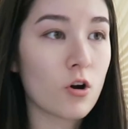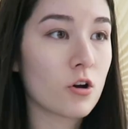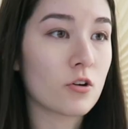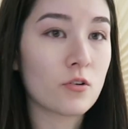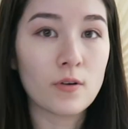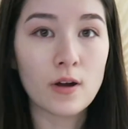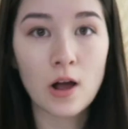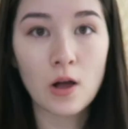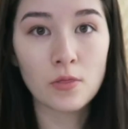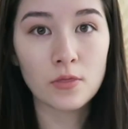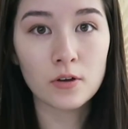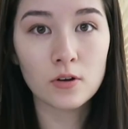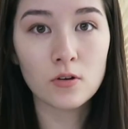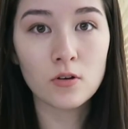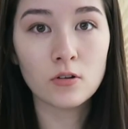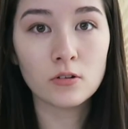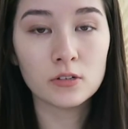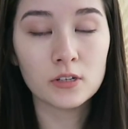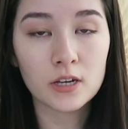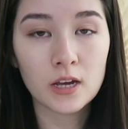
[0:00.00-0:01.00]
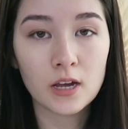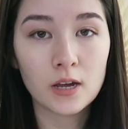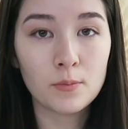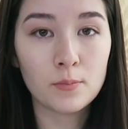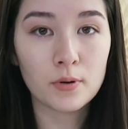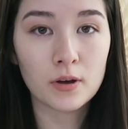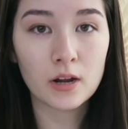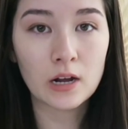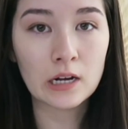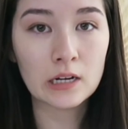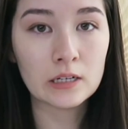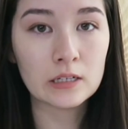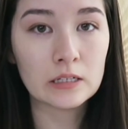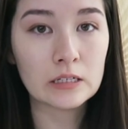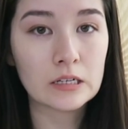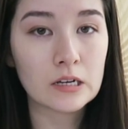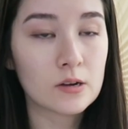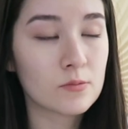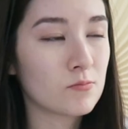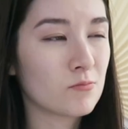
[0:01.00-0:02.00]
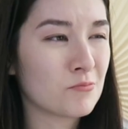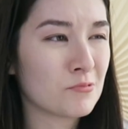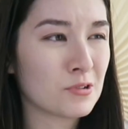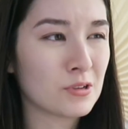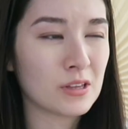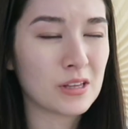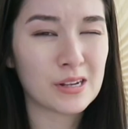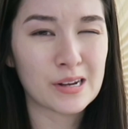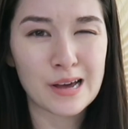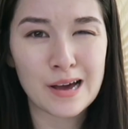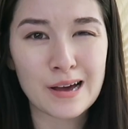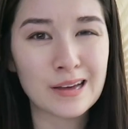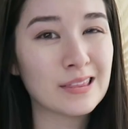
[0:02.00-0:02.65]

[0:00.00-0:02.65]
walk around there all day, but I am really